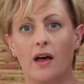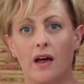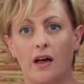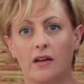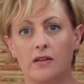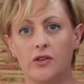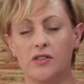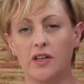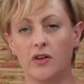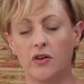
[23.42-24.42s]
uh,
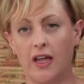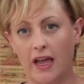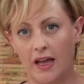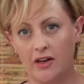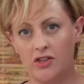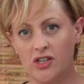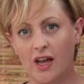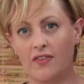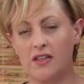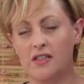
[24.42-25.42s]
using your gauge
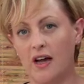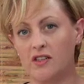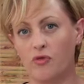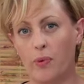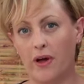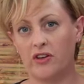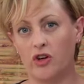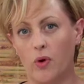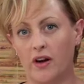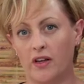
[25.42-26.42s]
and the size of button
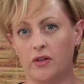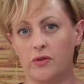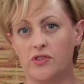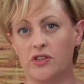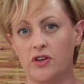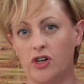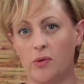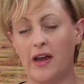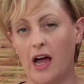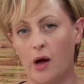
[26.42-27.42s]
you want to use to
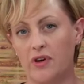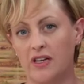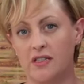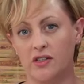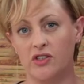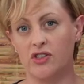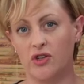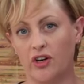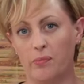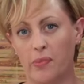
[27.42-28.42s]
determine how many stitches
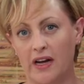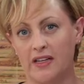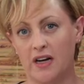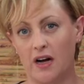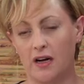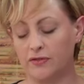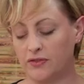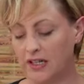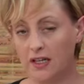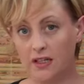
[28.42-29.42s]
you're going to bind off.
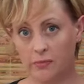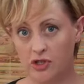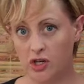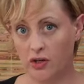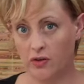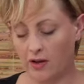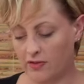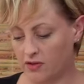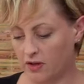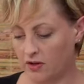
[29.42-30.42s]
Let me show you how this